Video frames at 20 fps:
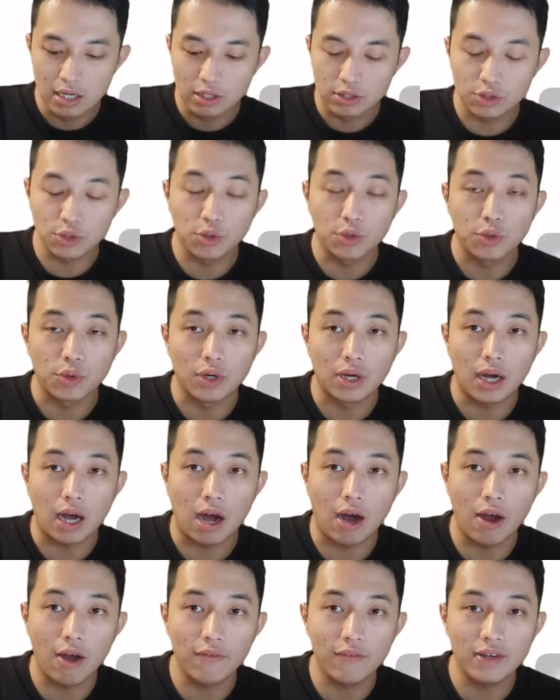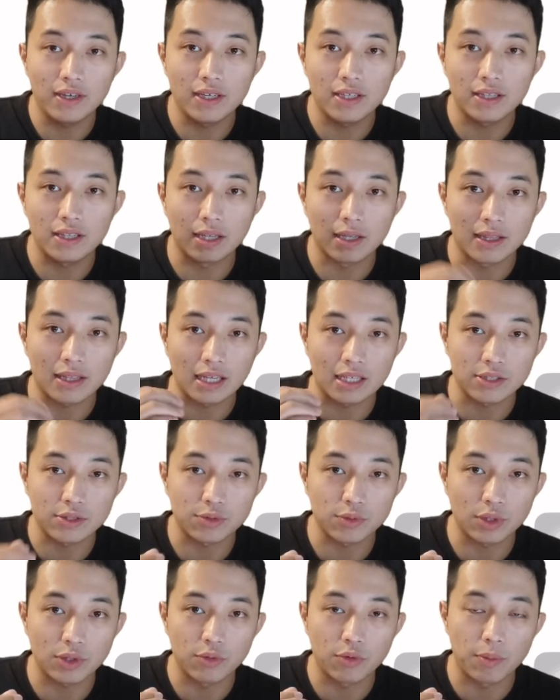So, however, the tax
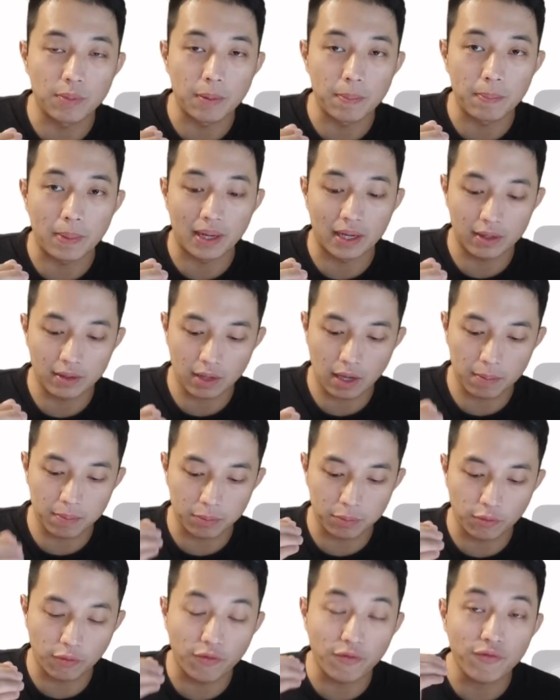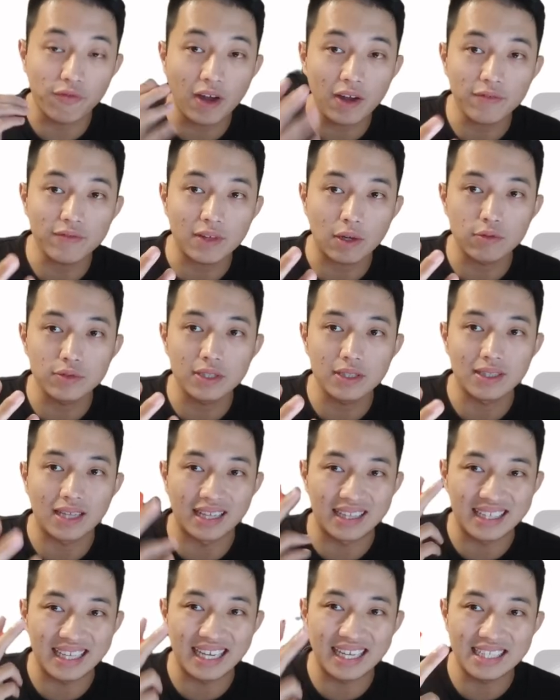rate will be paying up to
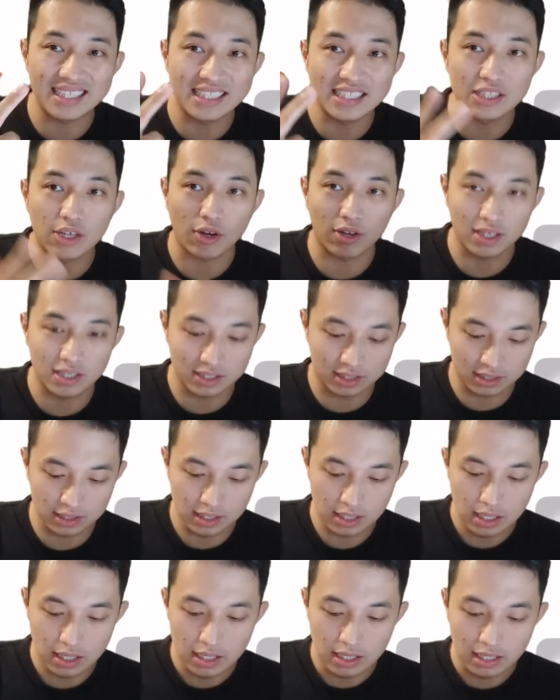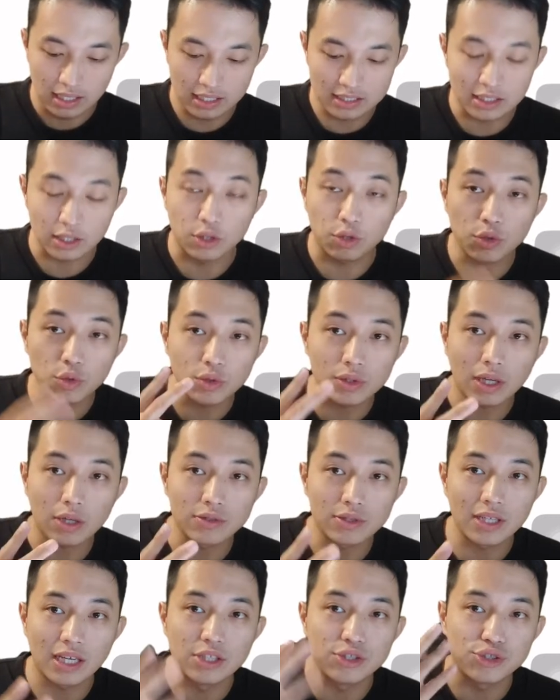$5,080. It's a
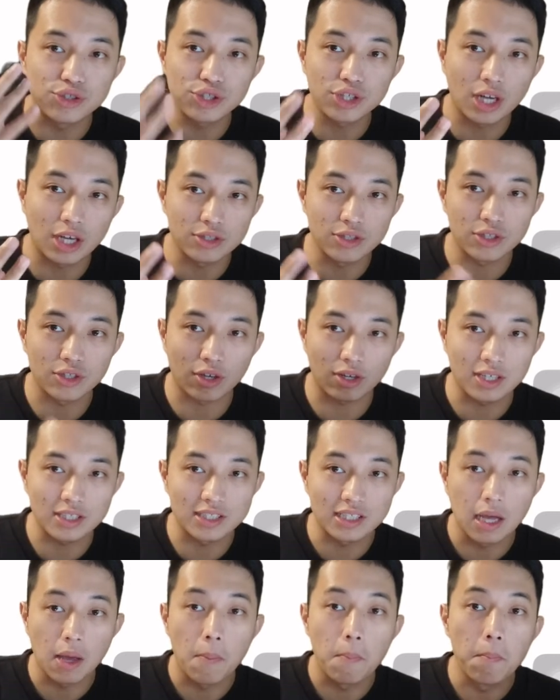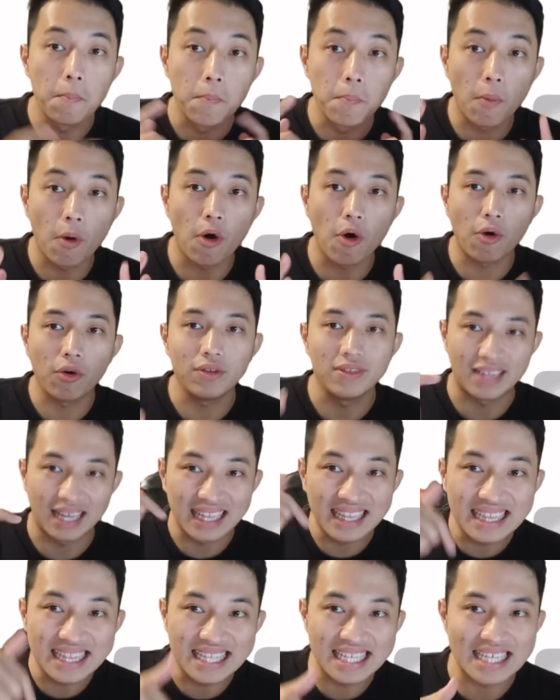$2,300 more
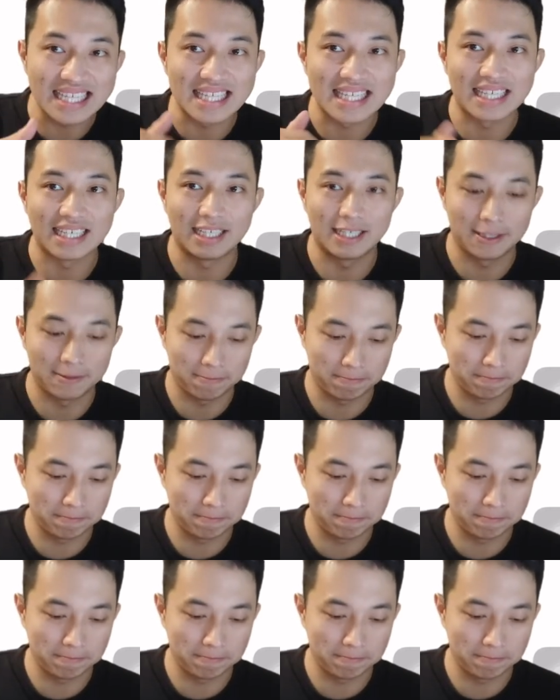than this year.